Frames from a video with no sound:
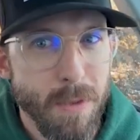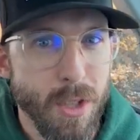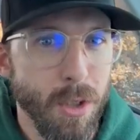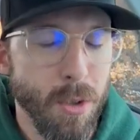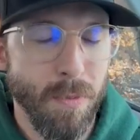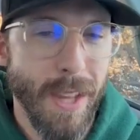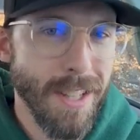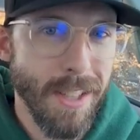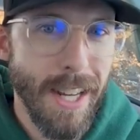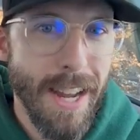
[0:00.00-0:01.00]
So
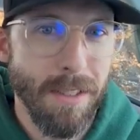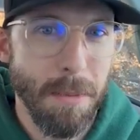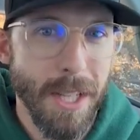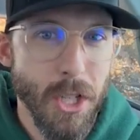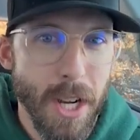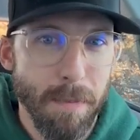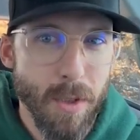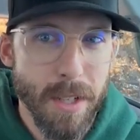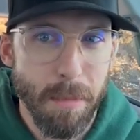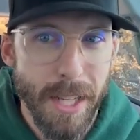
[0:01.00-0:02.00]
that's going to have to be a job
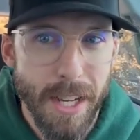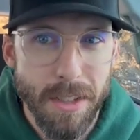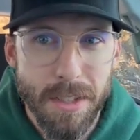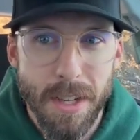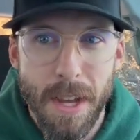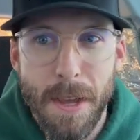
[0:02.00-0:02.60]
for somebody else.